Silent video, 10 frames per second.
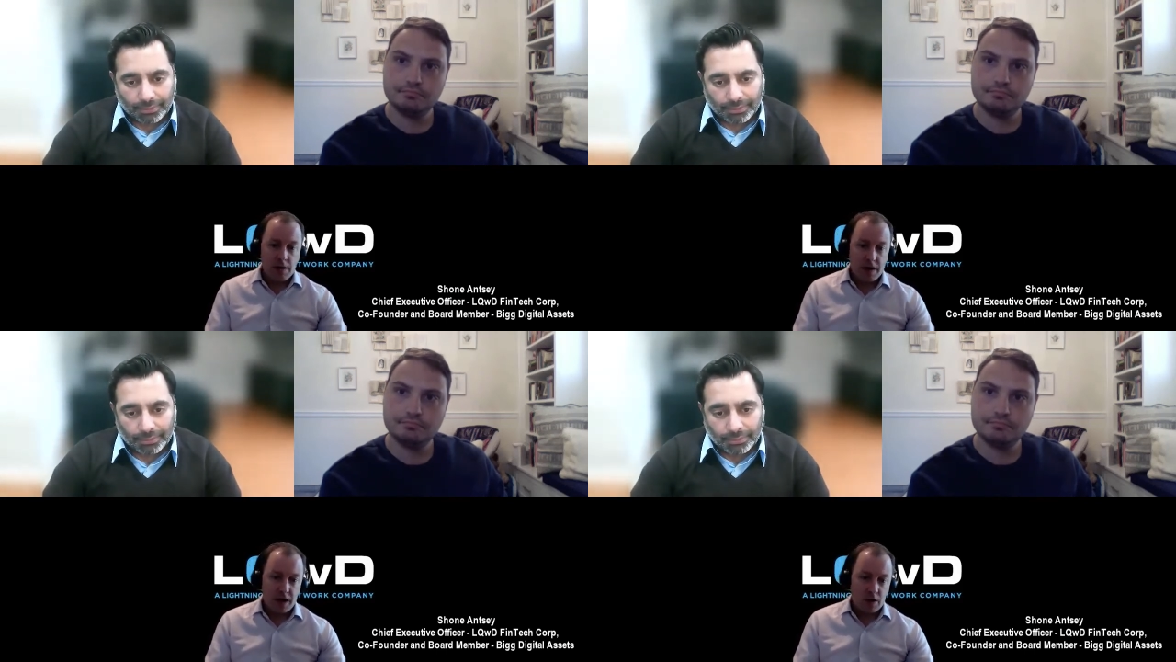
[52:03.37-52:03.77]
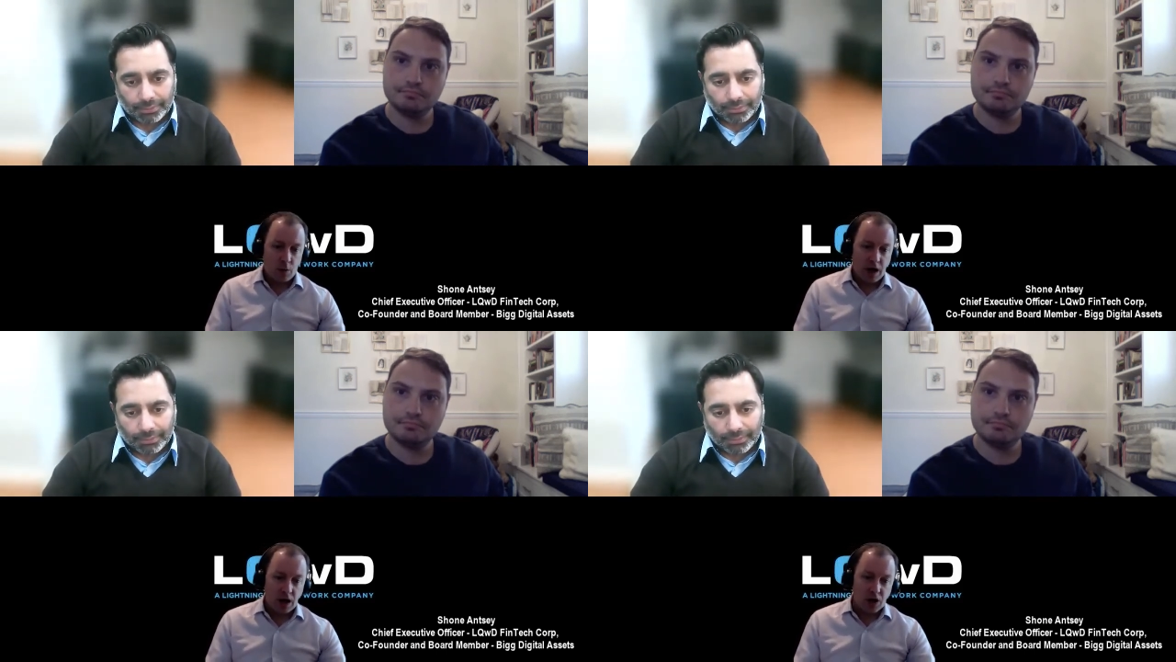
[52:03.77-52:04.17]
Speaker 1: And the
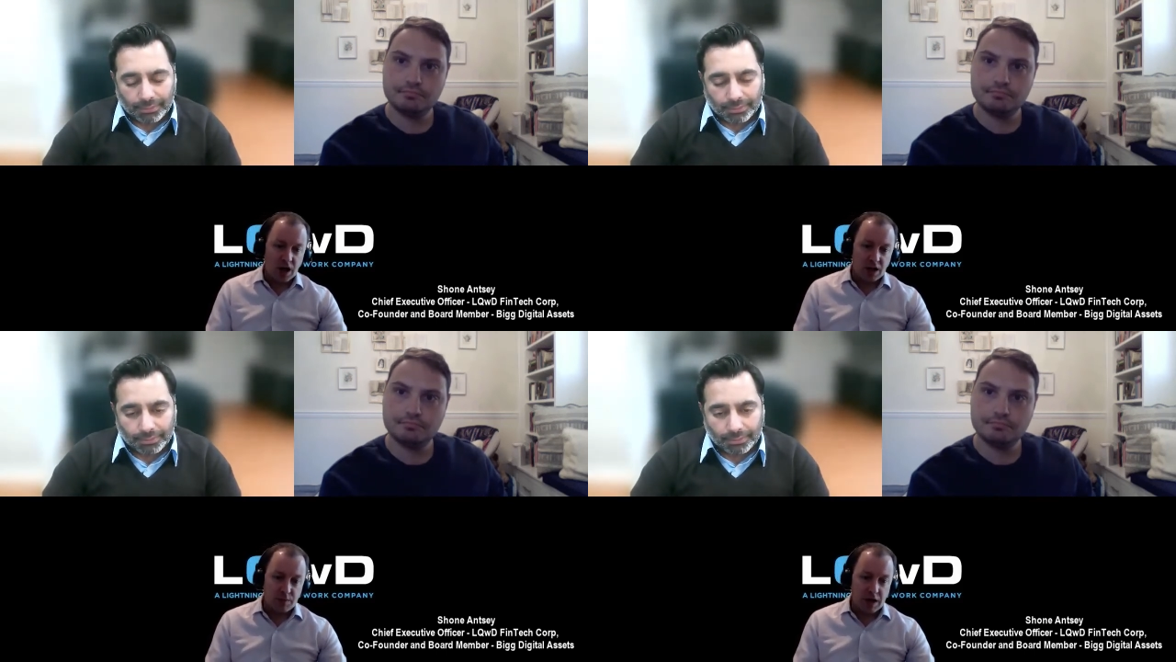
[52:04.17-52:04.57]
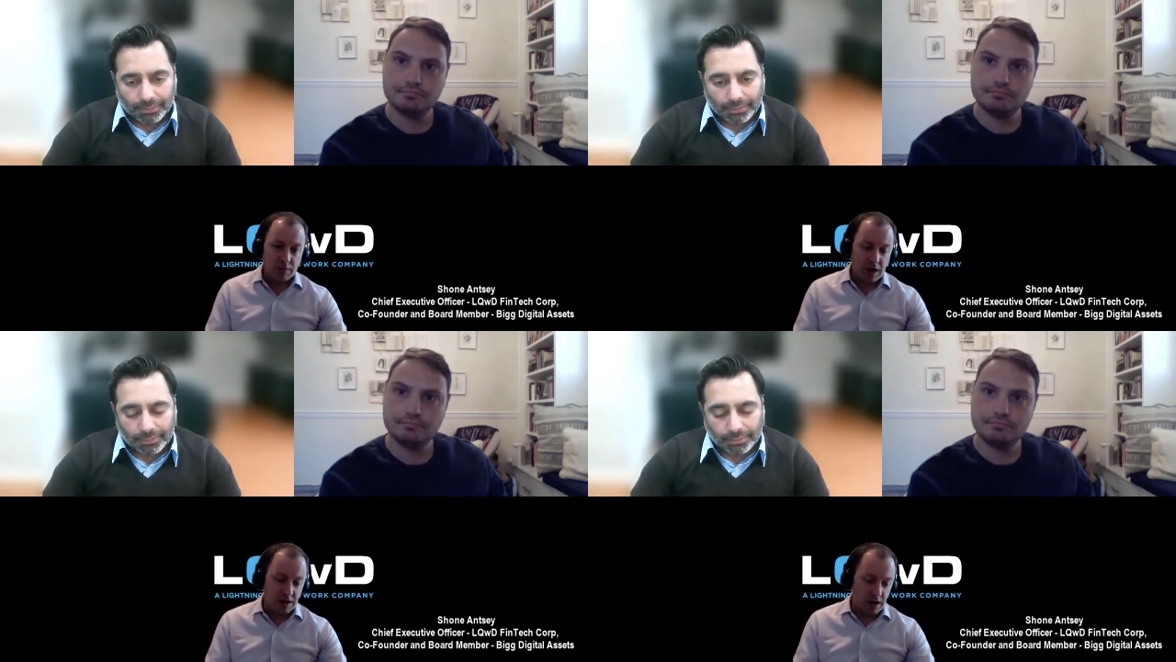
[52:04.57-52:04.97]
way I look at my,
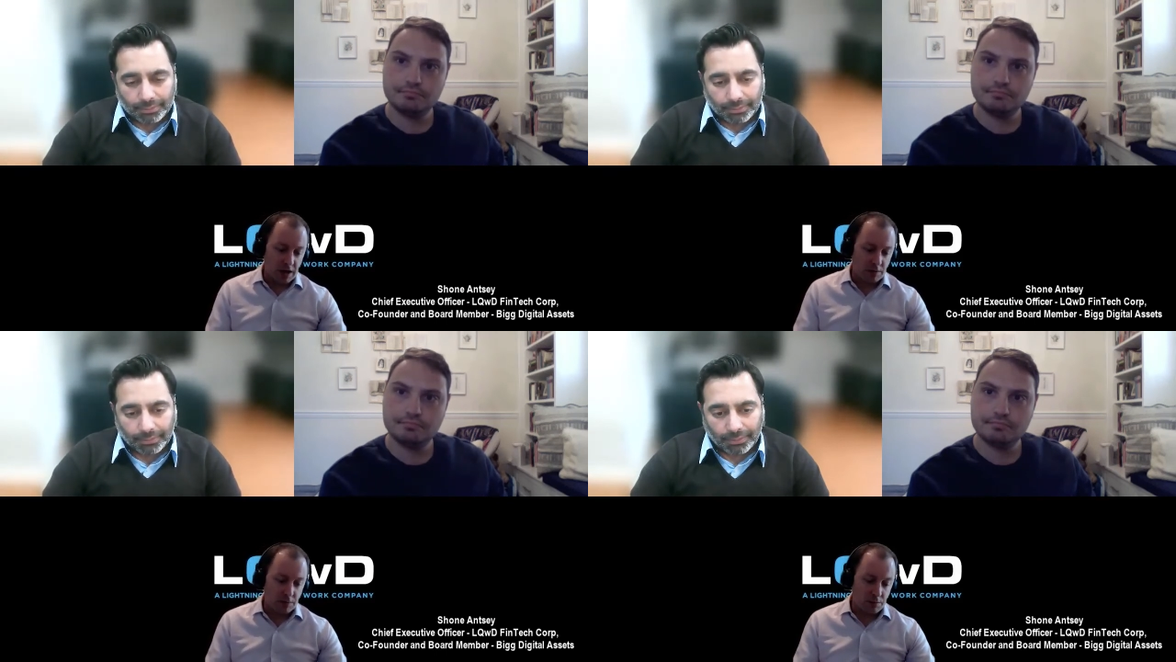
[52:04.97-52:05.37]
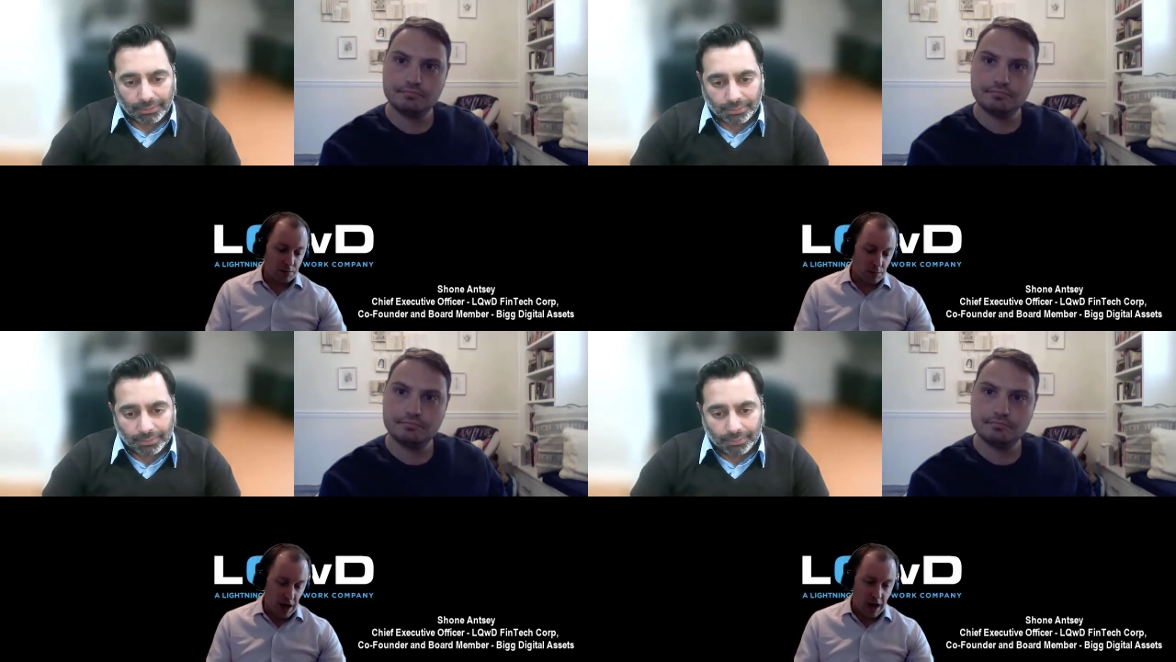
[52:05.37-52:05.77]
my tech
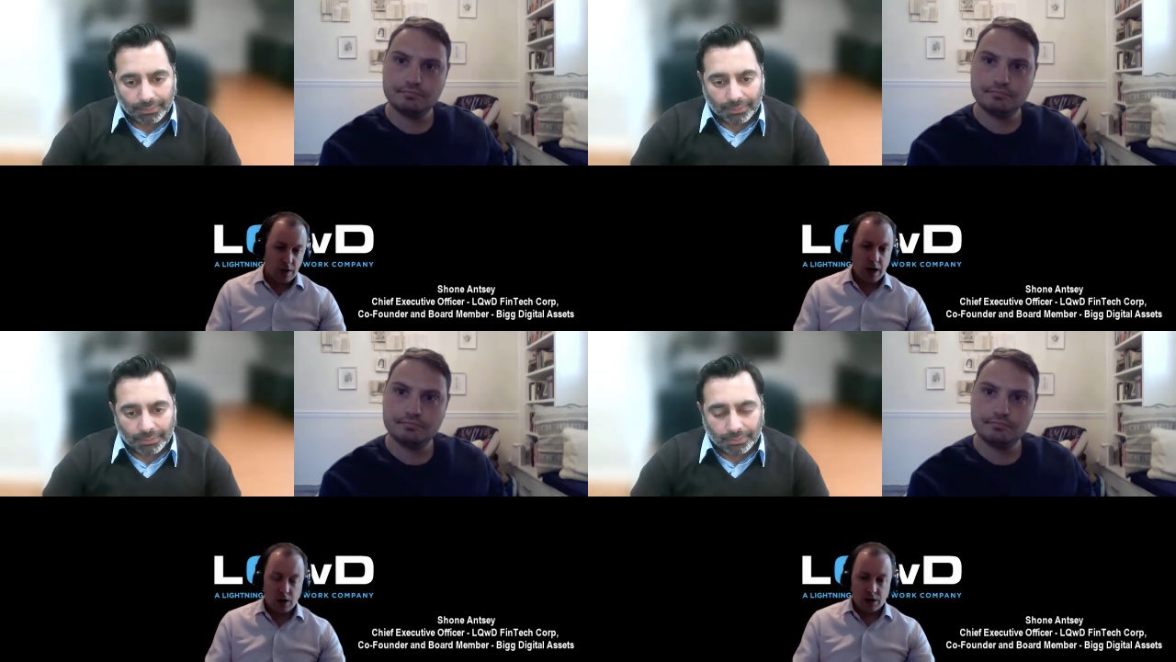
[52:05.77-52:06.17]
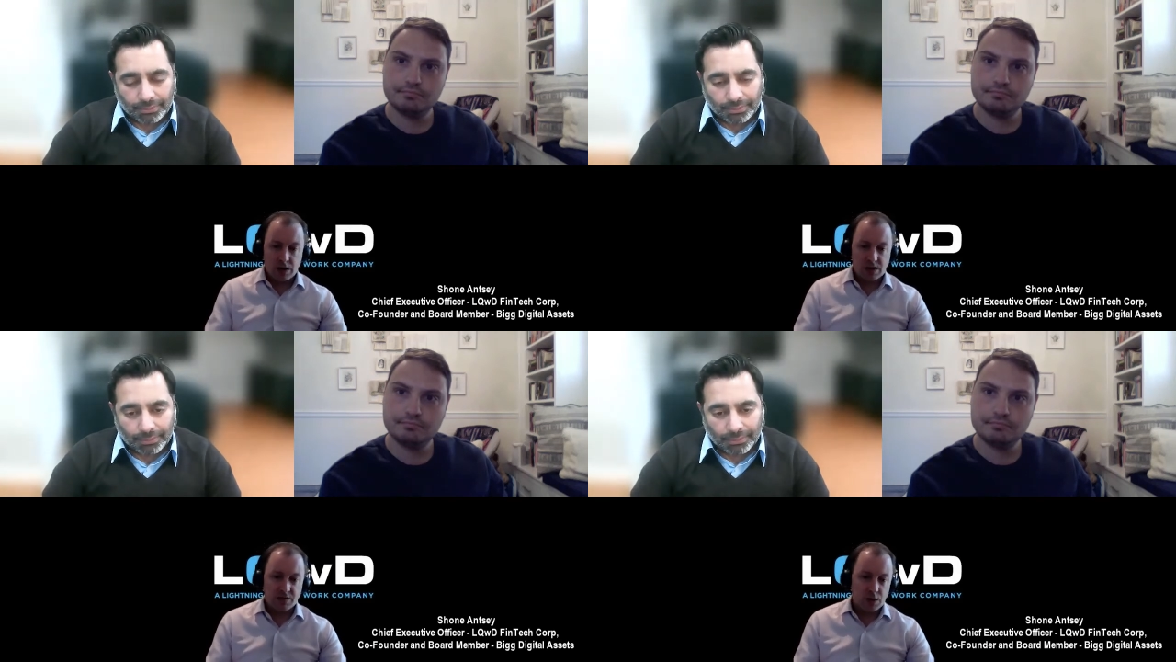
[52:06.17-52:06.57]
background, all that kind
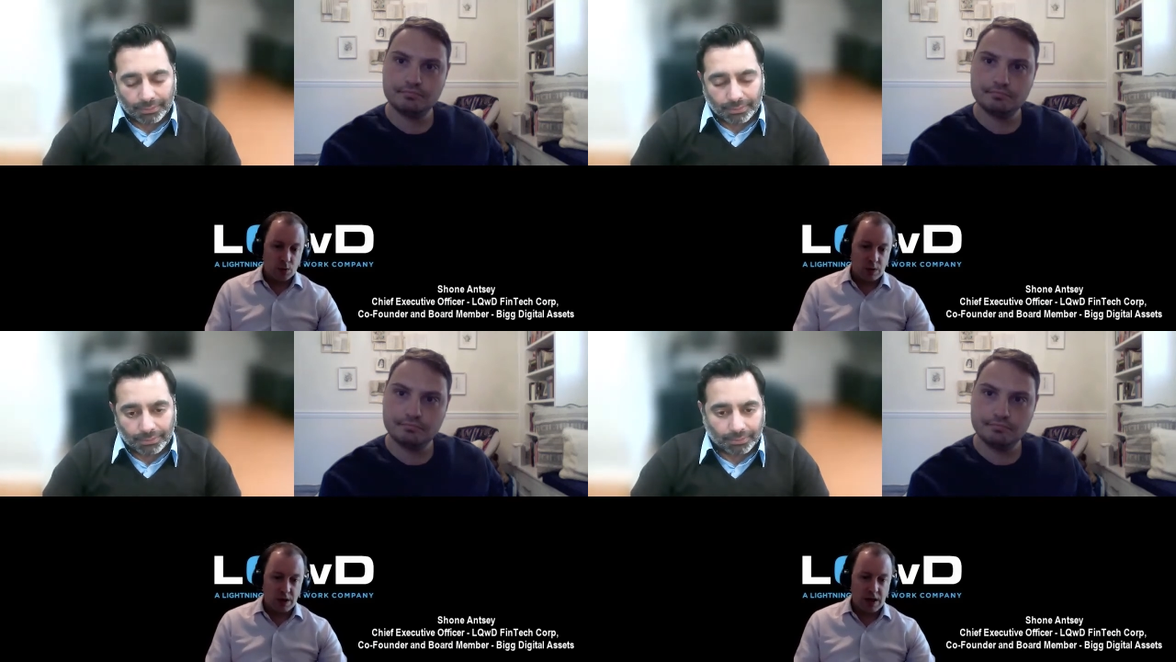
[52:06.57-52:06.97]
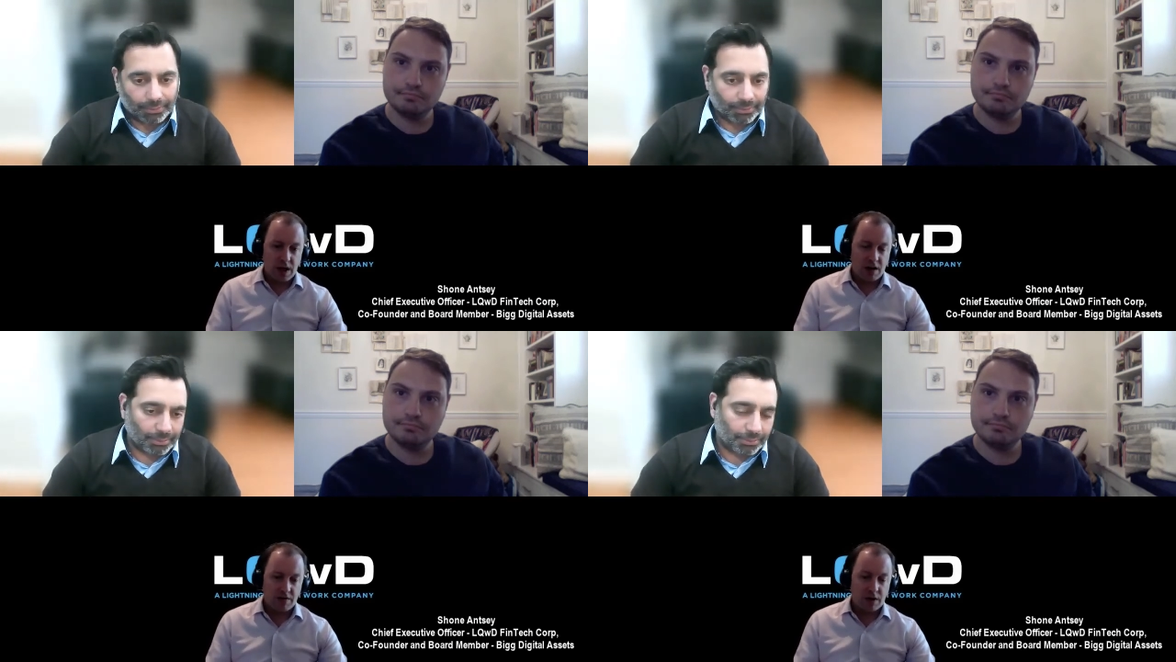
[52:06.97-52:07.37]
of stuff, you really
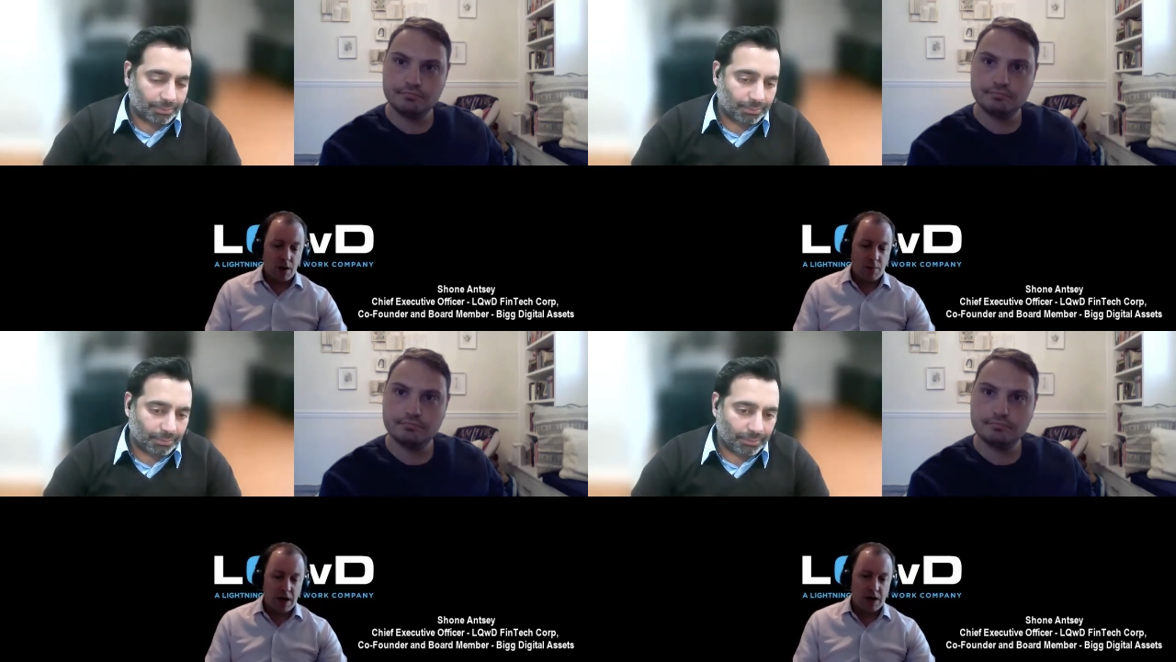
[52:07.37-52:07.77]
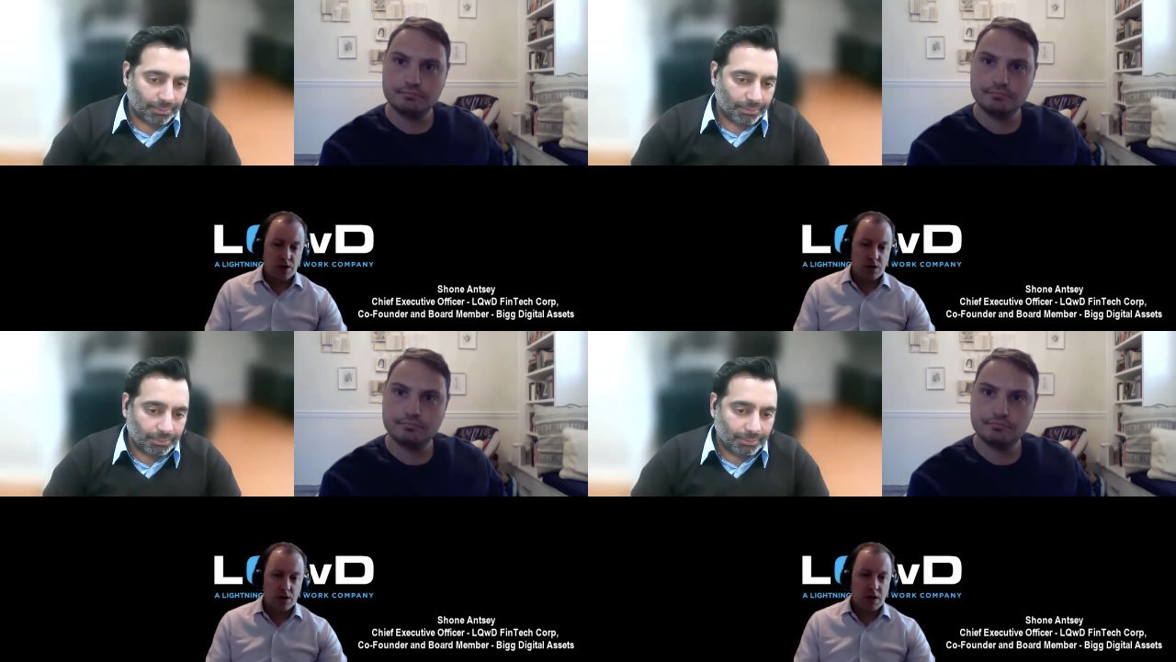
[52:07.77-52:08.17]
have a, a
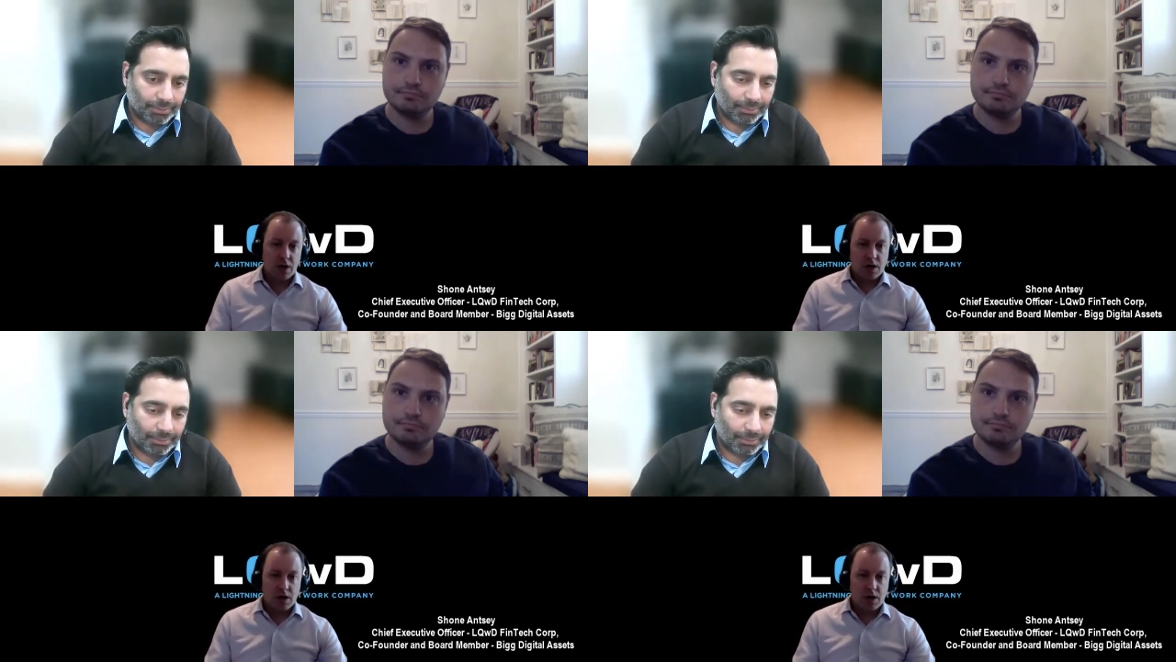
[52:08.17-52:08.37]
major